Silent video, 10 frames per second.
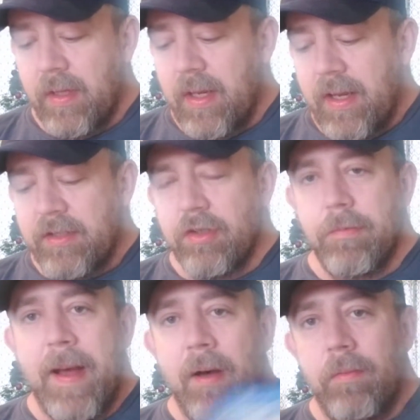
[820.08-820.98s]
This is
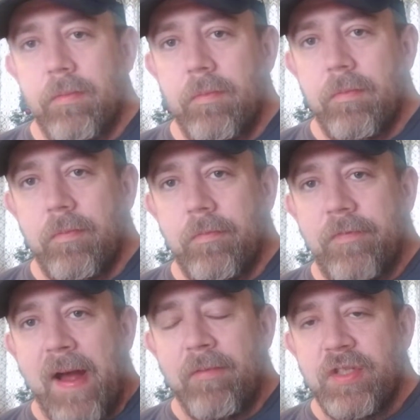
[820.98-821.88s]
about
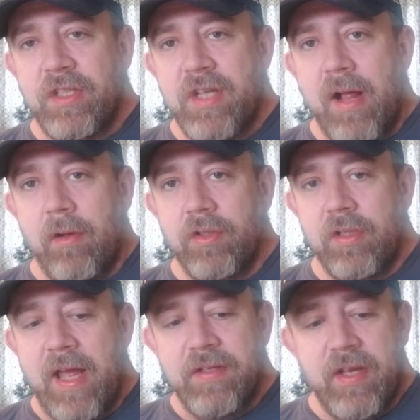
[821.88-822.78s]
$5 or $6
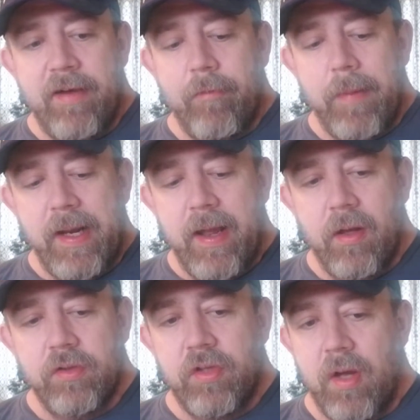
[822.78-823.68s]
less than everybody
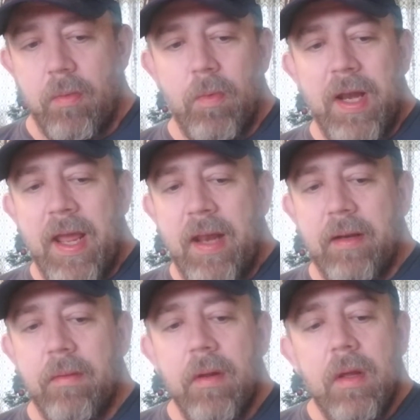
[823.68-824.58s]
else. So I went ahead
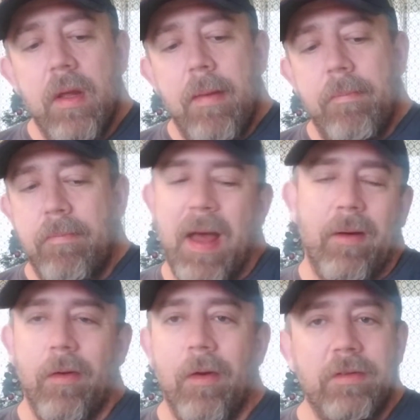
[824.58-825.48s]
and, I
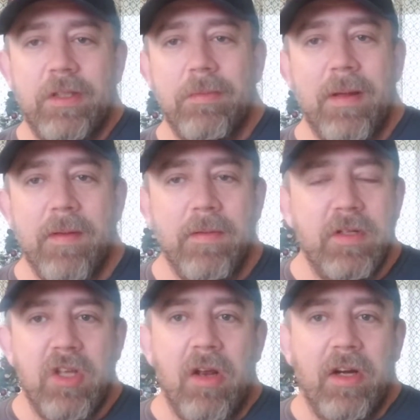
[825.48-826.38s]
don't know, sometimes I'm
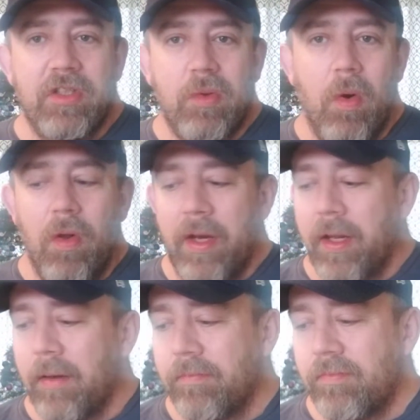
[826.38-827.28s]
just on there
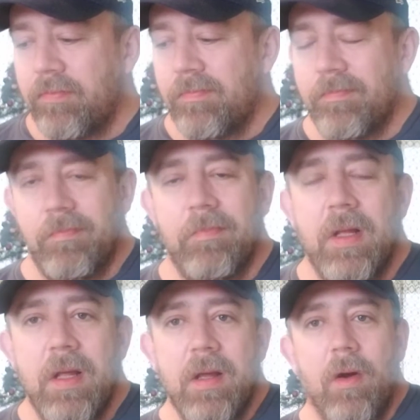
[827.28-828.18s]
scrolling,
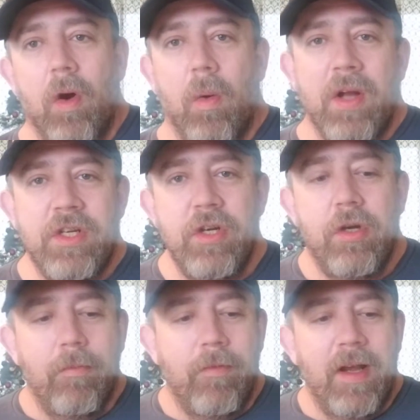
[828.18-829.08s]
or I'll watch a
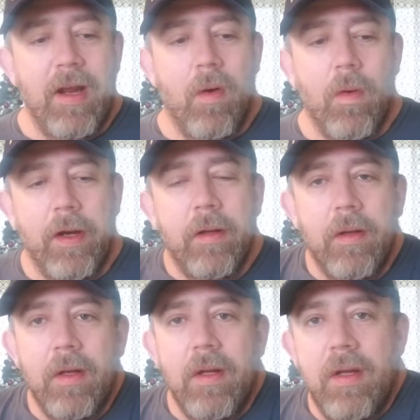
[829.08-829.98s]
YouTube video and
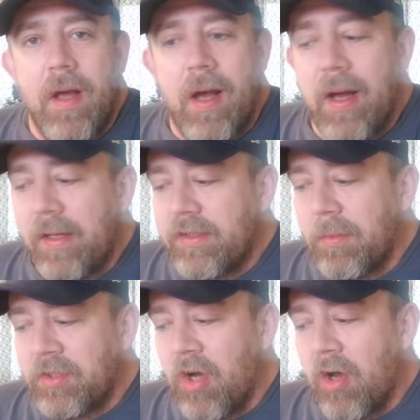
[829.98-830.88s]

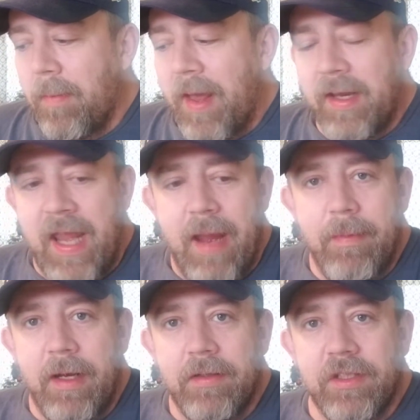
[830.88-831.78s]
someone's talking about a game
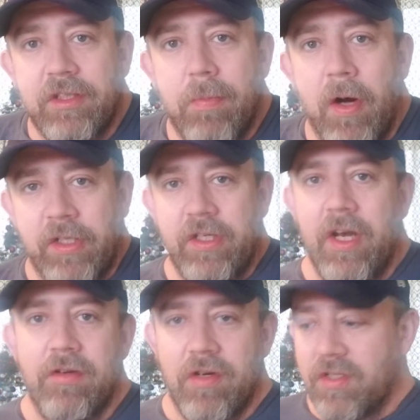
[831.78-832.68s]
and it just sparks an
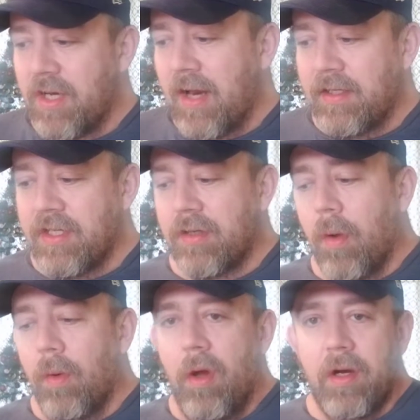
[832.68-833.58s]
interest, and I just go
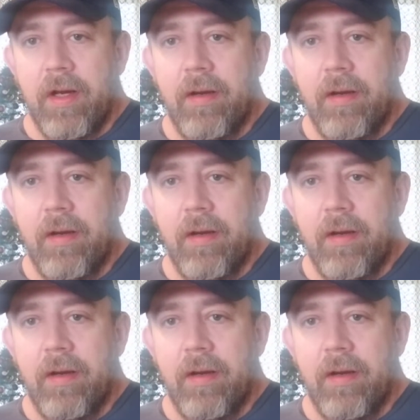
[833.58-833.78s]
look.